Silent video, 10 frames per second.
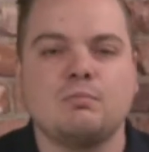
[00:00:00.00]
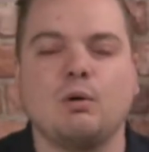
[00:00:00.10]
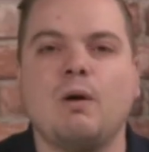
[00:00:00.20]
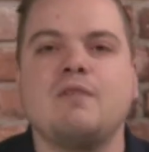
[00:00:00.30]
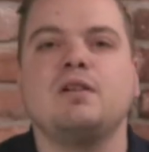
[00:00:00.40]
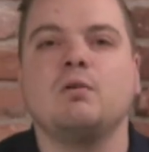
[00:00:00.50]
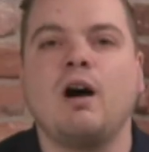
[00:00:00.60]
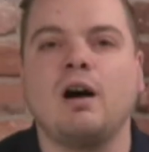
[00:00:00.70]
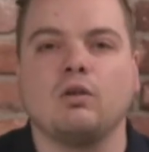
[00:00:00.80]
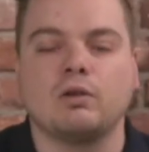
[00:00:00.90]
But whether you
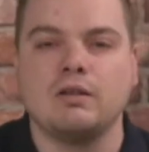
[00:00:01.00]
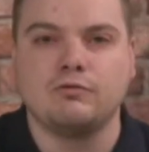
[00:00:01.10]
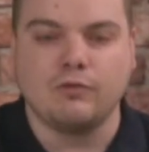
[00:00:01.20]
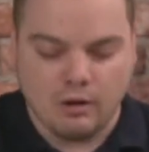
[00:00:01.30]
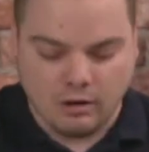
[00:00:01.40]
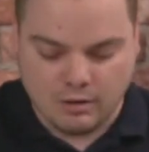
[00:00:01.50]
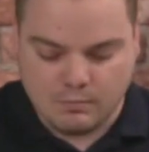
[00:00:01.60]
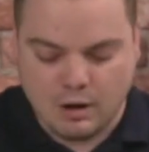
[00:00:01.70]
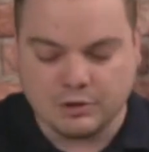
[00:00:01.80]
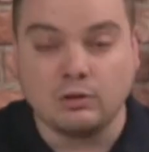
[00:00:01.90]
are looking for a
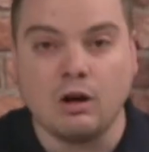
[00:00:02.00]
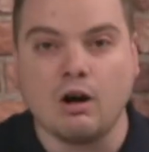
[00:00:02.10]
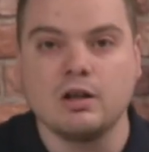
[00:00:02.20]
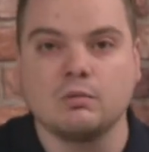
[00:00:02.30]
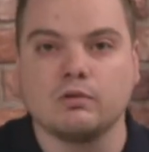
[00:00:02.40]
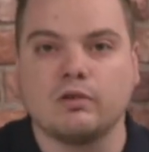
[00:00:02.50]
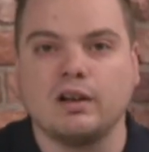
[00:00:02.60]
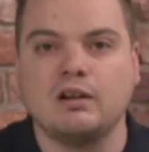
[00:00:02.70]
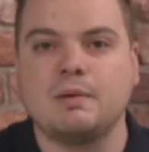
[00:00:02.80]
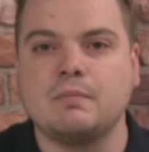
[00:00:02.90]
model or you want a
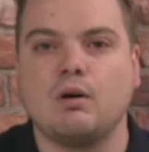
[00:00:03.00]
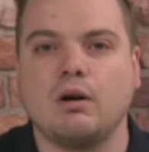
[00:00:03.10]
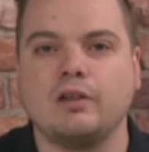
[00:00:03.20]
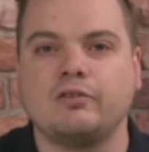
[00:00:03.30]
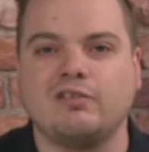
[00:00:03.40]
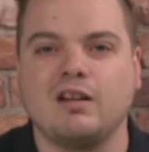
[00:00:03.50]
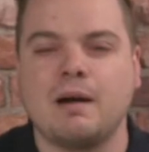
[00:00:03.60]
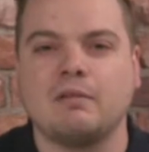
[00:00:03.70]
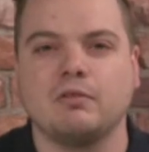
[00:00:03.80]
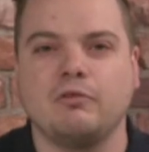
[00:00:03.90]
little bit more history
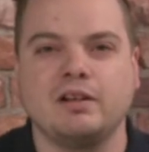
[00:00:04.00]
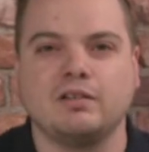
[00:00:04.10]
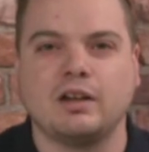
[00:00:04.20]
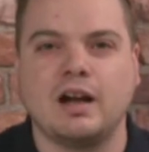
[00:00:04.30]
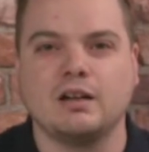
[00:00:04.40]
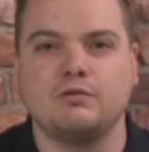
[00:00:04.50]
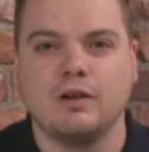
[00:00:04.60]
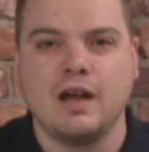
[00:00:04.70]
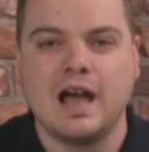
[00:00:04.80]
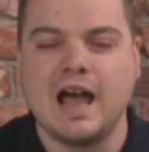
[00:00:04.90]
about the real life
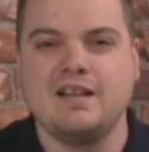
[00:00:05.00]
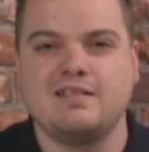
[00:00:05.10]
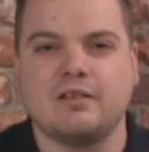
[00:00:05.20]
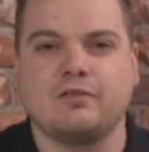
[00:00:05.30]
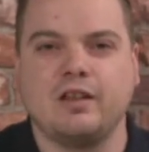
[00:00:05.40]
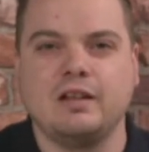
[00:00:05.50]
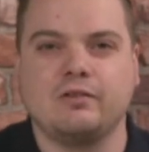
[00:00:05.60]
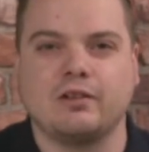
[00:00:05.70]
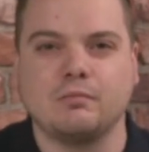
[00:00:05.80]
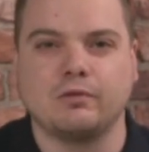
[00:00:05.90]

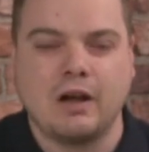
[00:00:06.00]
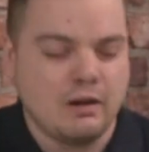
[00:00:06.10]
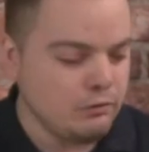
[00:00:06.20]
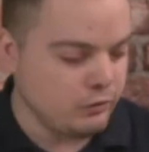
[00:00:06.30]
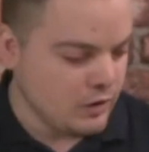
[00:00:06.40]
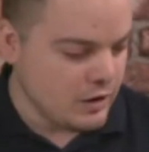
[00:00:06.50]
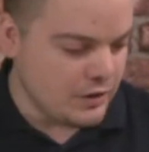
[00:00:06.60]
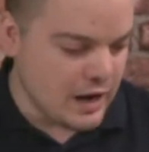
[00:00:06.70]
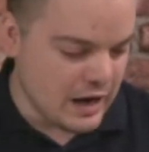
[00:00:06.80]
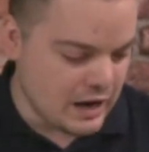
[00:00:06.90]
HSTs themselves,
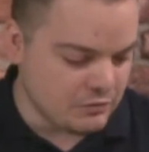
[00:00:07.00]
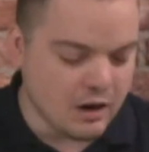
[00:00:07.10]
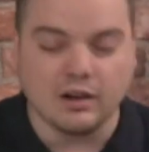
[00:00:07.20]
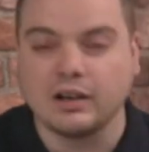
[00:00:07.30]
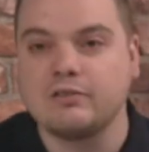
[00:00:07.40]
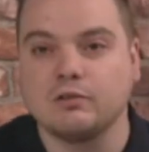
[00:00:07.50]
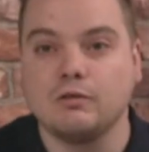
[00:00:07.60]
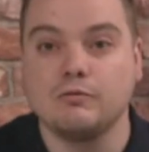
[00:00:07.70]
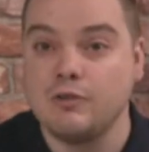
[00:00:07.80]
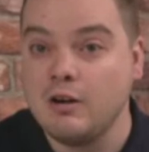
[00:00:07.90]
that I have got a
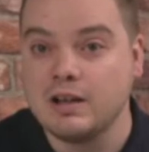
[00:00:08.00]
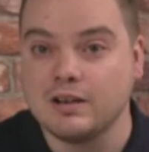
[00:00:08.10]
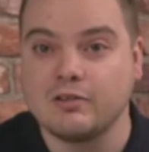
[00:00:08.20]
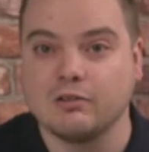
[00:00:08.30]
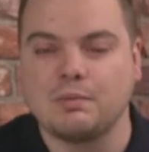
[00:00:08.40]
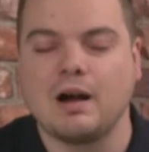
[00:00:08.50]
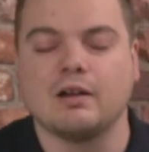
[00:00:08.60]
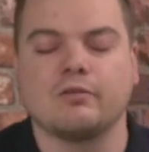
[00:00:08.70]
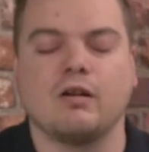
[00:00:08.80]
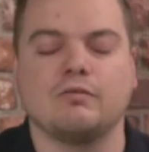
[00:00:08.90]
little, very little
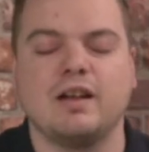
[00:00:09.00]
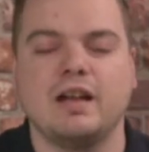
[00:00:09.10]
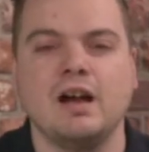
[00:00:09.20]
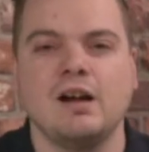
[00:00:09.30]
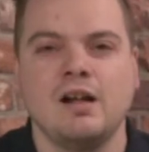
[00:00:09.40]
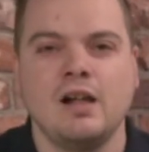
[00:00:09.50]
part of here,